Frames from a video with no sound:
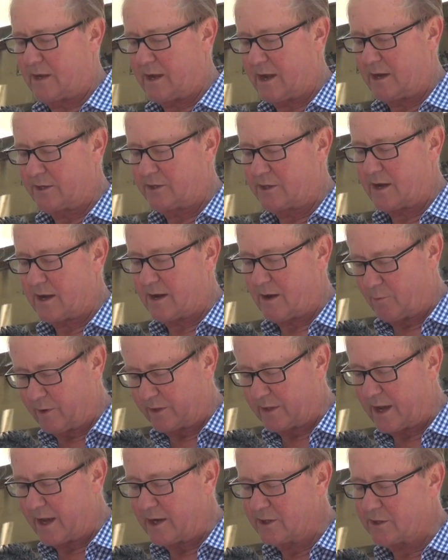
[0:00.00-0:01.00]

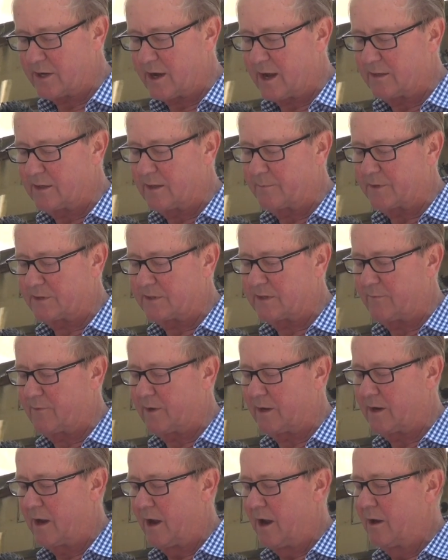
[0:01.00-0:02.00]
Asia and the
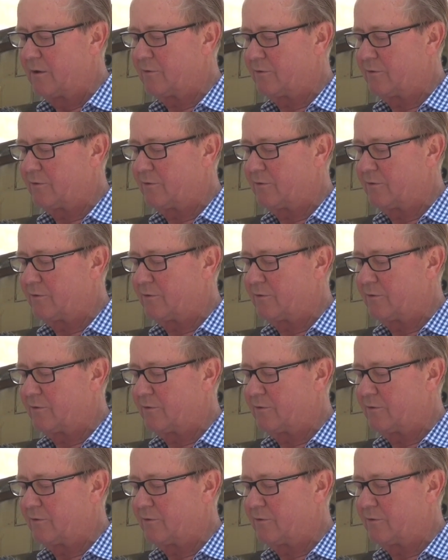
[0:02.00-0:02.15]
Pacific